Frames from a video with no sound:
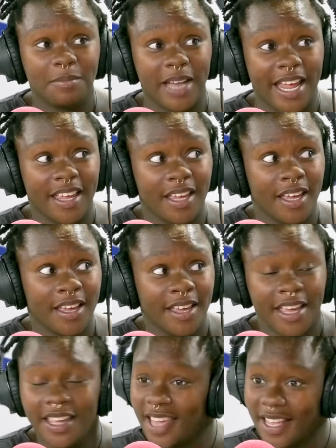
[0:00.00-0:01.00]
I'm
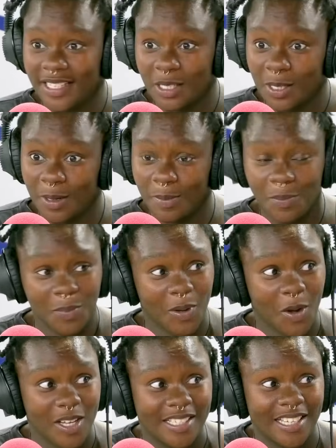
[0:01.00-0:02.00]
like, yes,
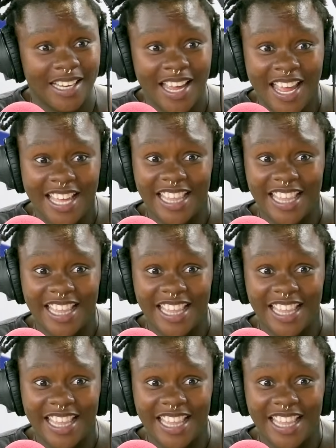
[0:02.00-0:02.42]
because